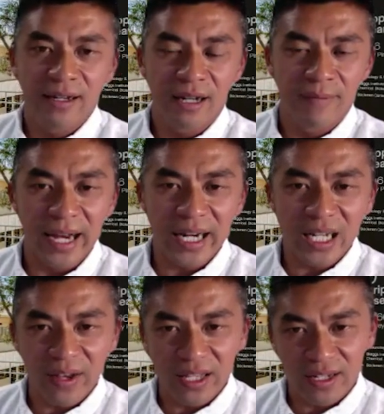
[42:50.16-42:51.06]
um,
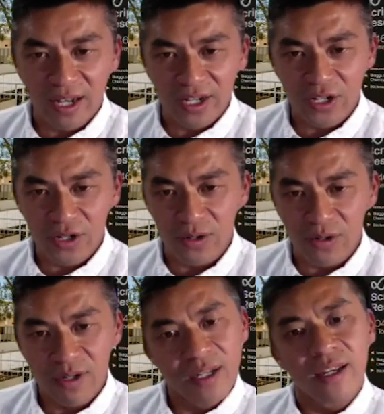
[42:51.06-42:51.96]
activates N O D two.
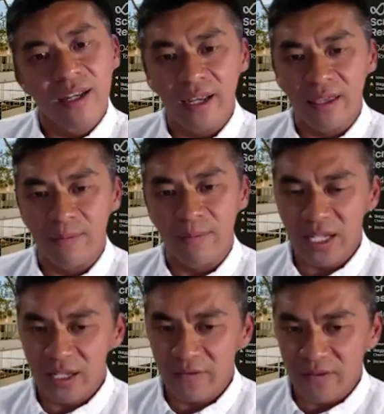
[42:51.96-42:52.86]
And the
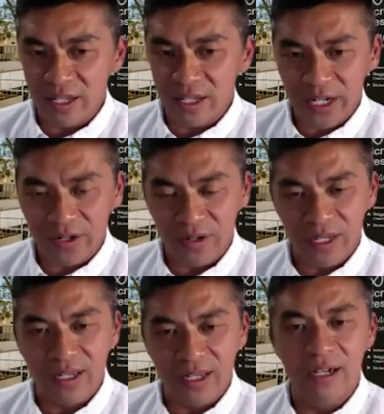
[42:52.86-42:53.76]
presence of these
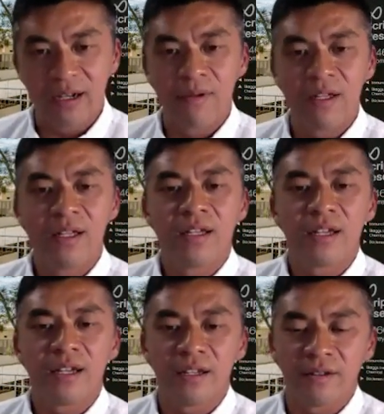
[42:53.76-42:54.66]
bacteria uh,
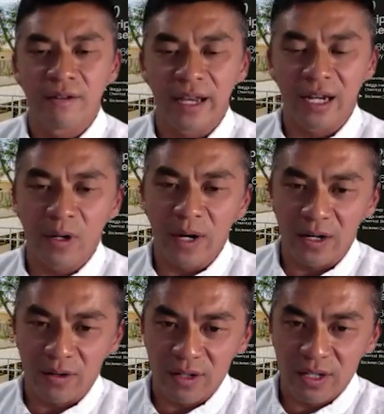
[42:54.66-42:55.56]
in animal
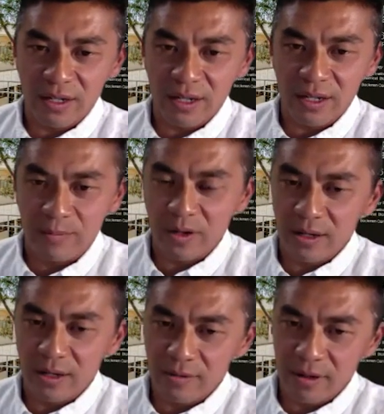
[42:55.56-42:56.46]
models uh, per,
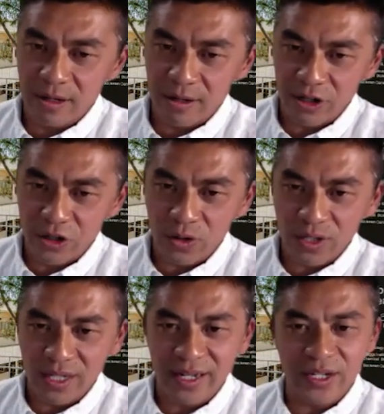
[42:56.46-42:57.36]
uh,
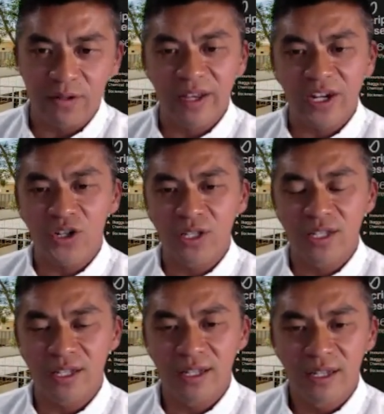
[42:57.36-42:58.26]
controls intestinal
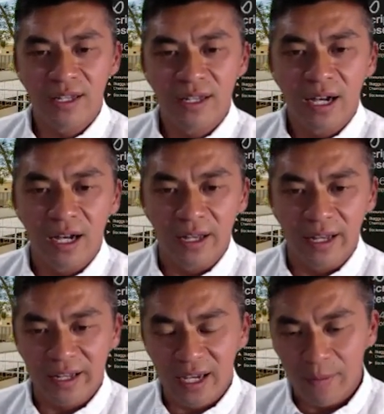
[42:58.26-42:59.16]
infections. Uh,
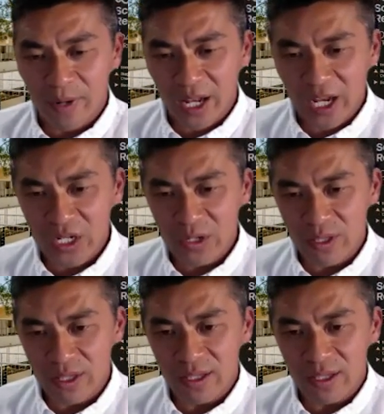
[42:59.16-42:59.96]
and in combination with